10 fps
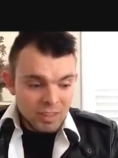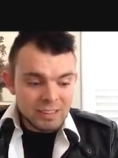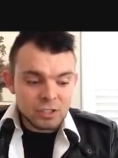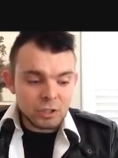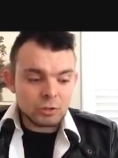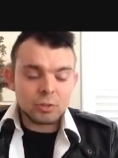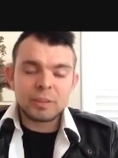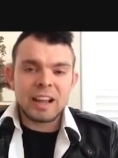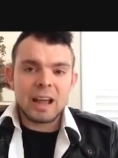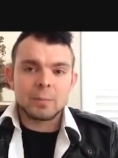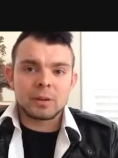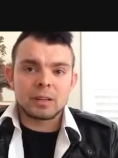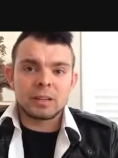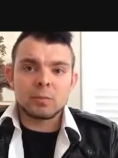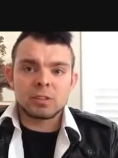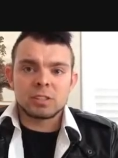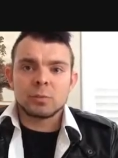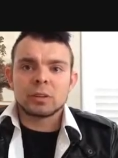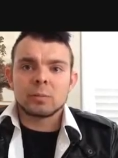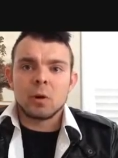his children to be happy. He wants
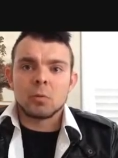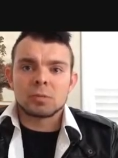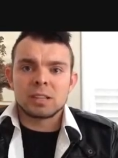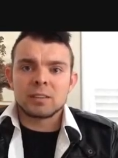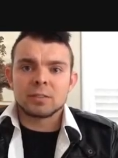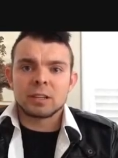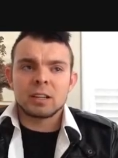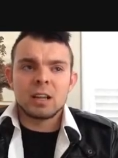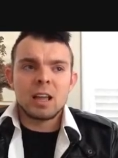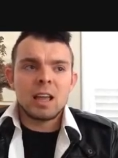to bring them home safely.